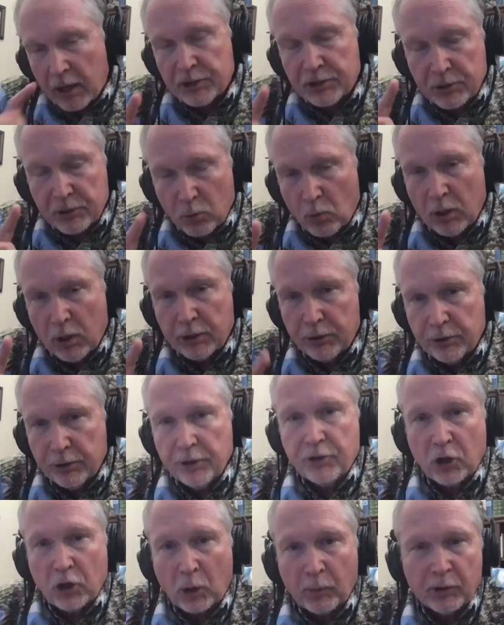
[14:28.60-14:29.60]
is the one who
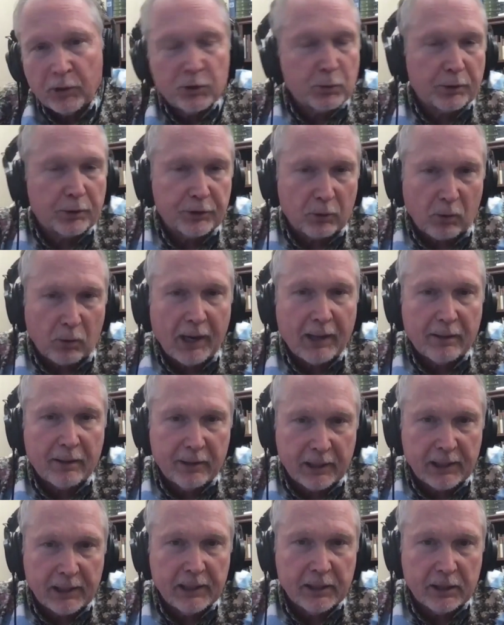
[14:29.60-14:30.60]
determines what the right
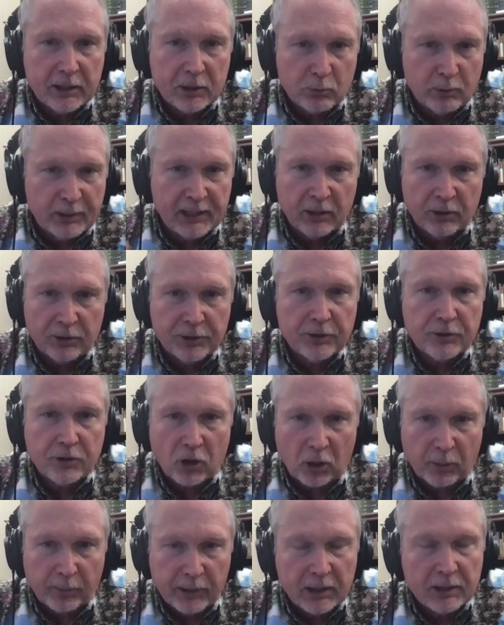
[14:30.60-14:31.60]
thing is. We don't
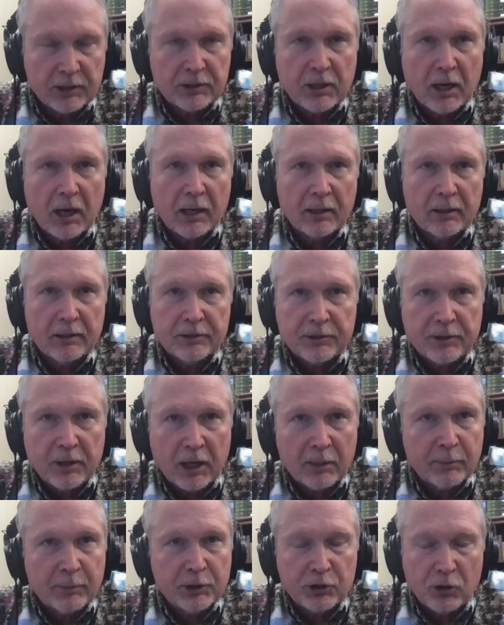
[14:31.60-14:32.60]
determine. It's not
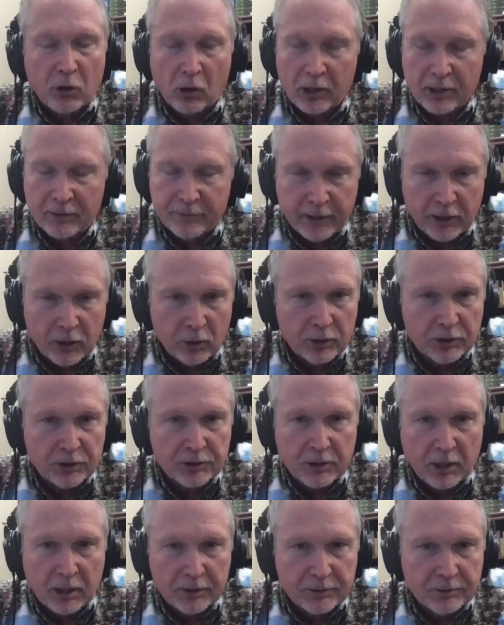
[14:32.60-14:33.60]
a majority vote. It's
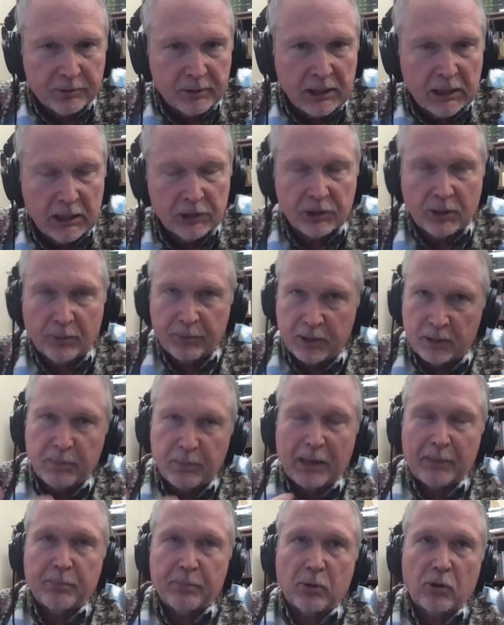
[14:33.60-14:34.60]
not something
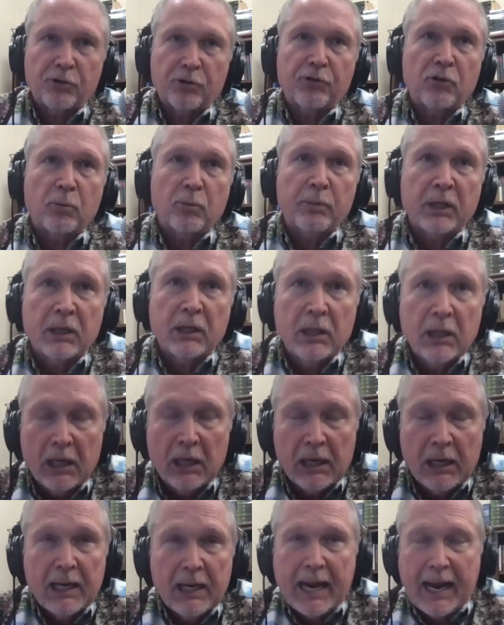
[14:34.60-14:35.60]
about personal,
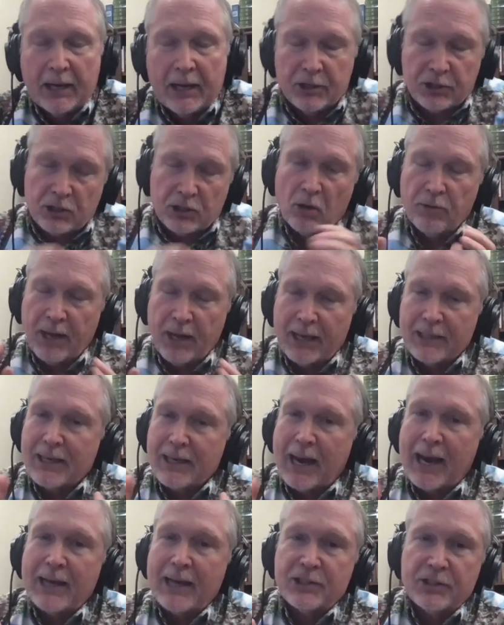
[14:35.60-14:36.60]
and so that
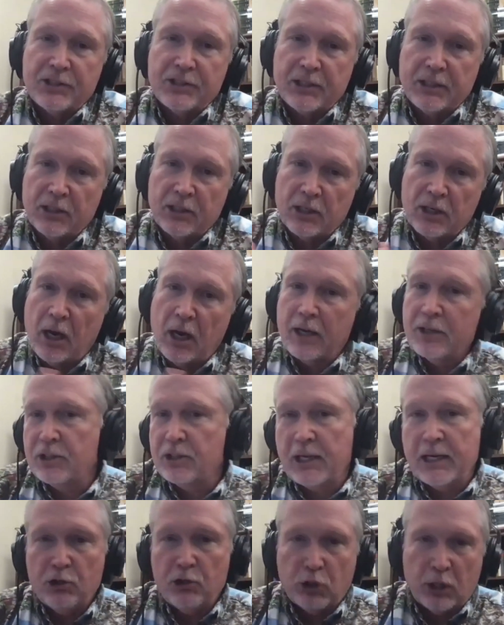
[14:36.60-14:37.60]
ties us into God's
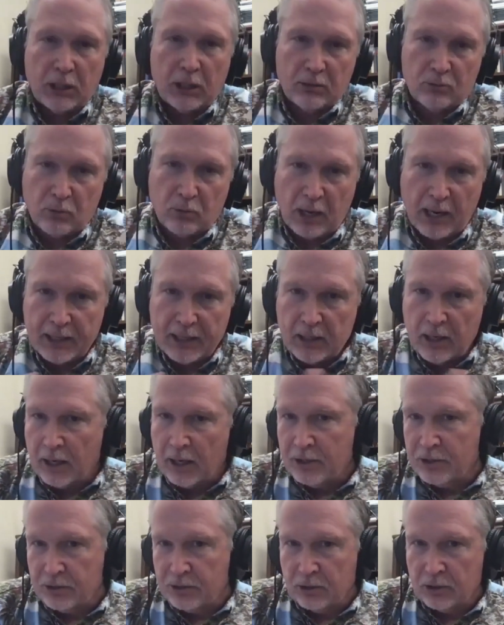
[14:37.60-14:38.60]
teaching, right?
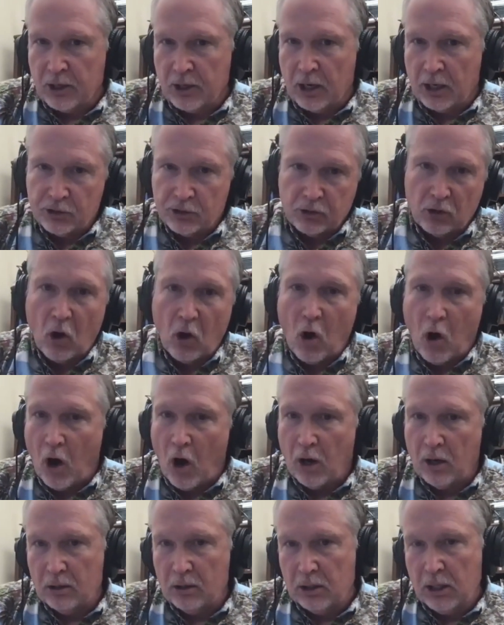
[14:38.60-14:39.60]
God's
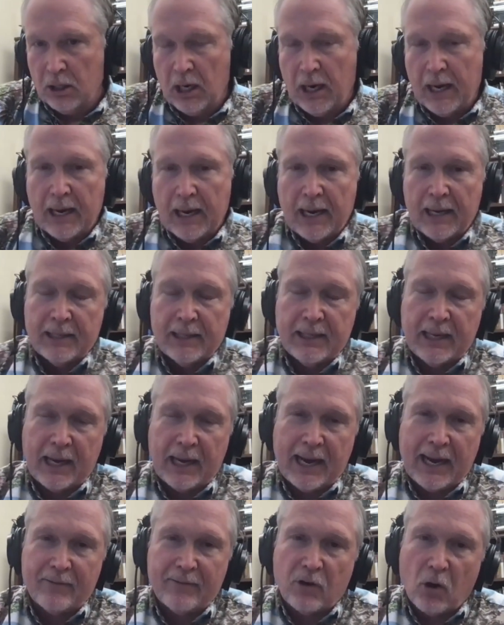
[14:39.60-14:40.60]
law.
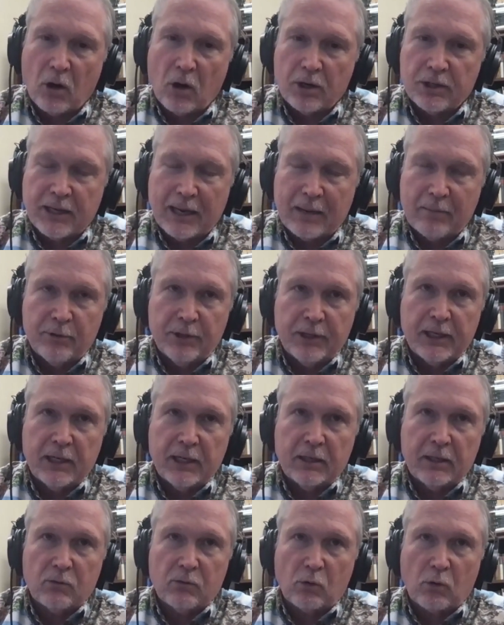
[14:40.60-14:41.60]
I have a hard time
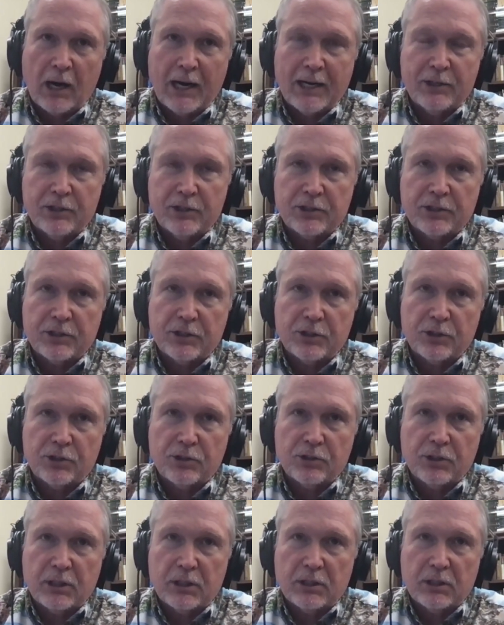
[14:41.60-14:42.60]
thinking of
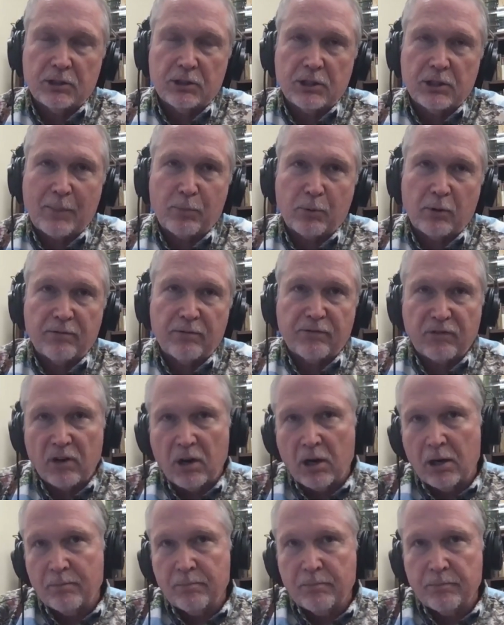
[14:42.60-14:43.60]
righteousness separate
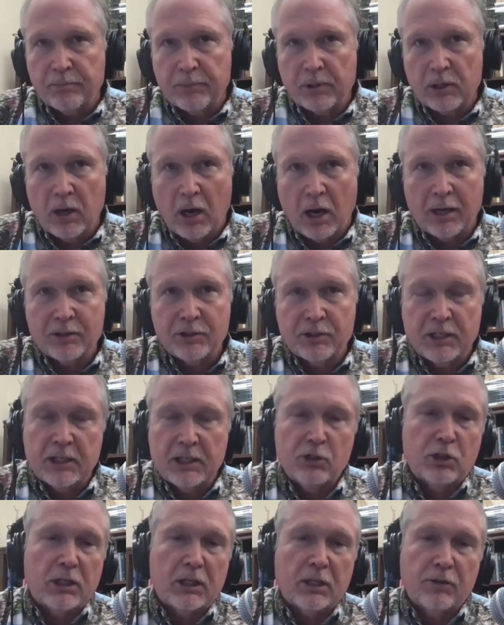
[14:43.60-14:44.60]
from God's
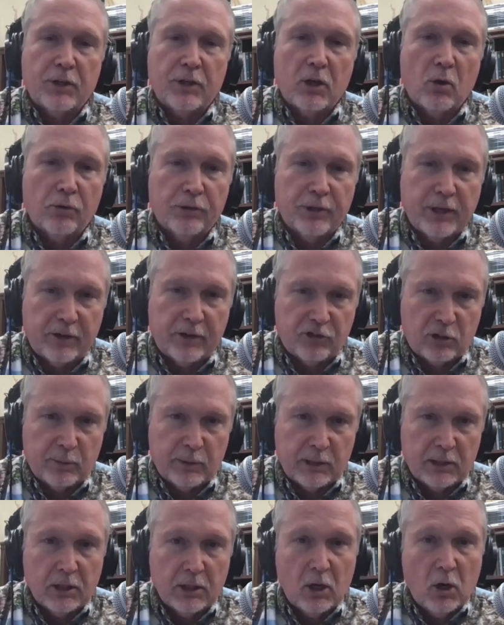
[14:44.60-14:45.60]
teaching in the Old
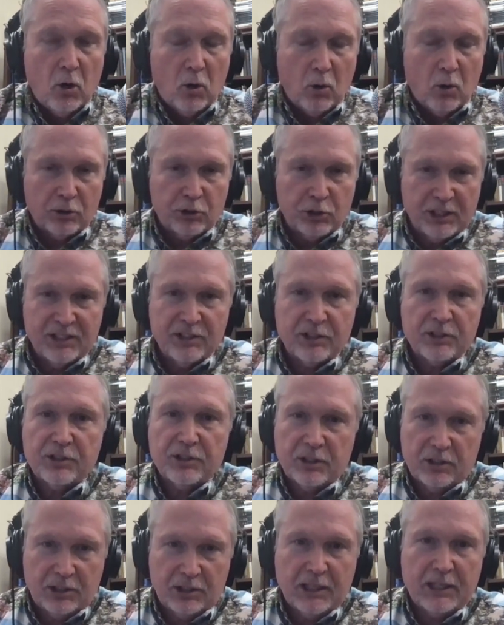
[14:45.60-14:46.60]
Testament or
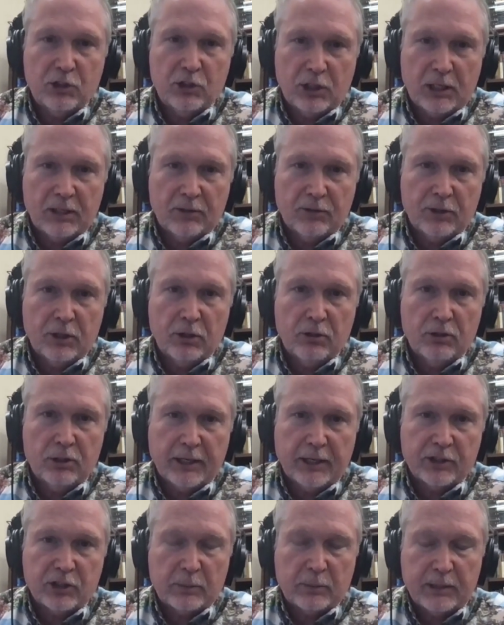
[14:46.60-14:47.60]
Jesus's teaching in the New
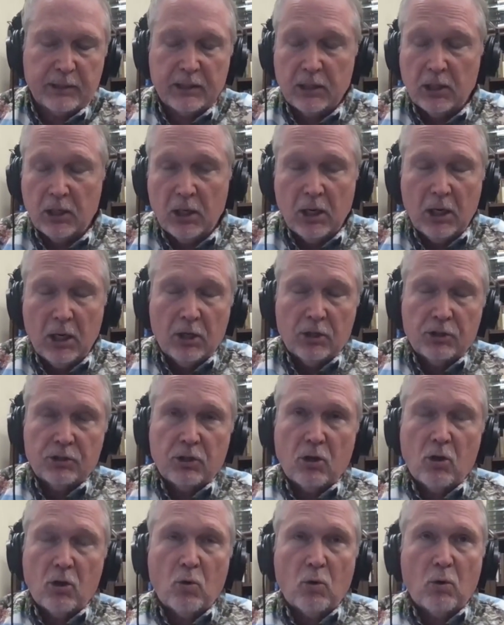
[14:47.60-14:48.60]
Testament.
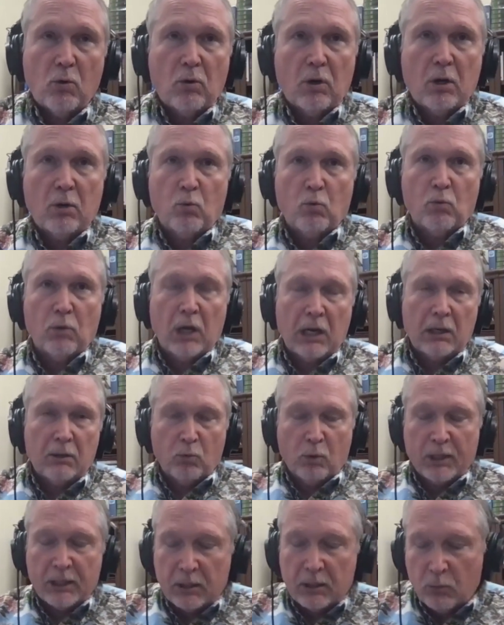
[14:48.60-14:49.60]
So
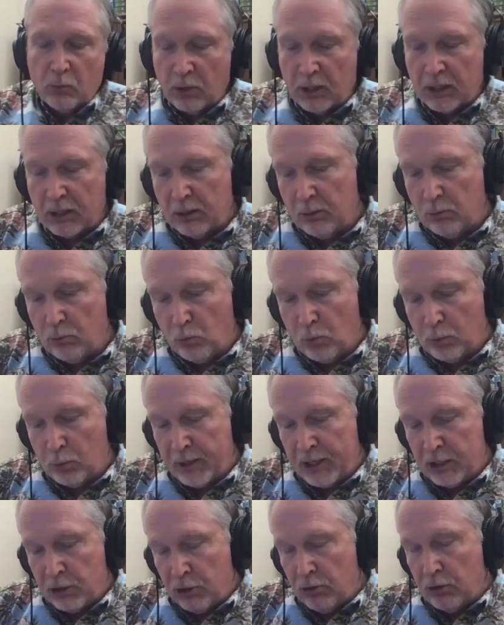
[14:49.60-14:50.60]
when
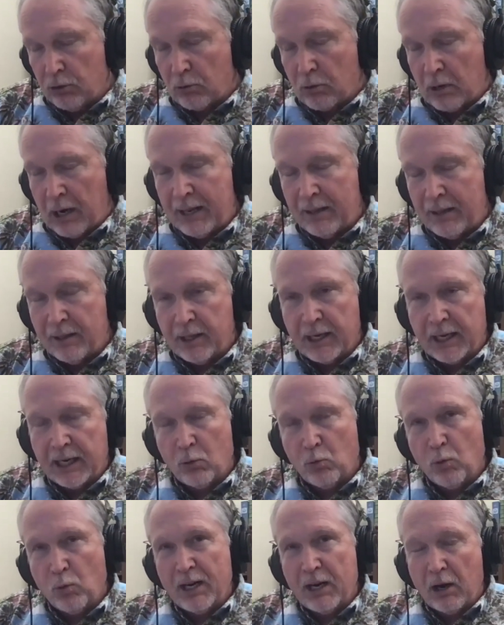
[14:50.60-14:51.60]
we do the right
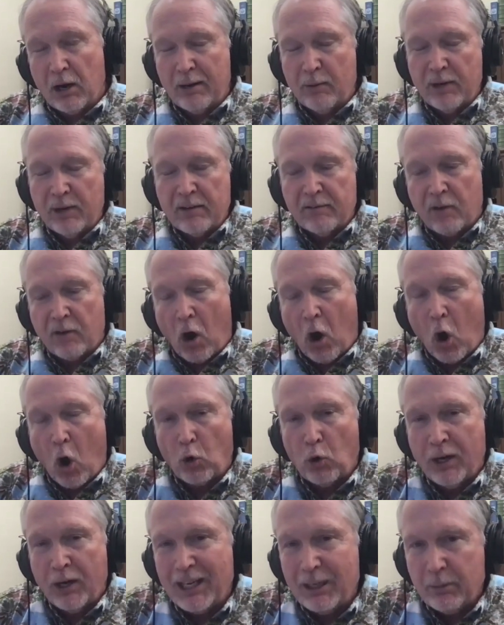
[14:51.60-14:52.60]
thing, we have
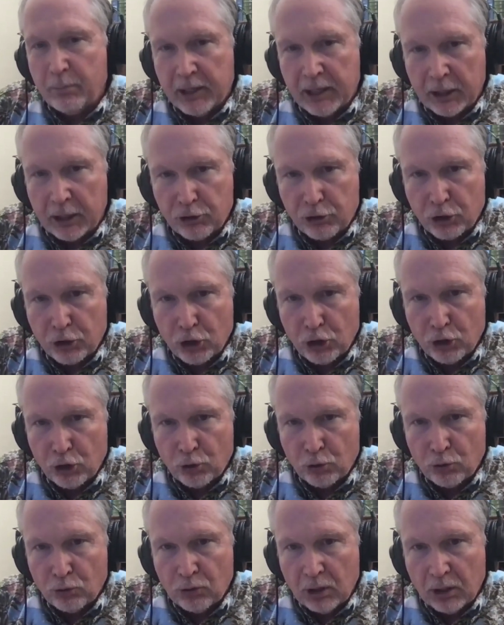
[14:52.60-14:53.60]
already been in
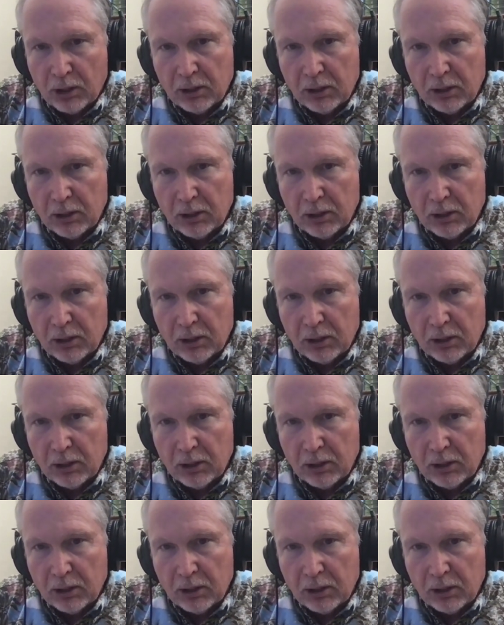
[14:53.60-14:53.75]
tune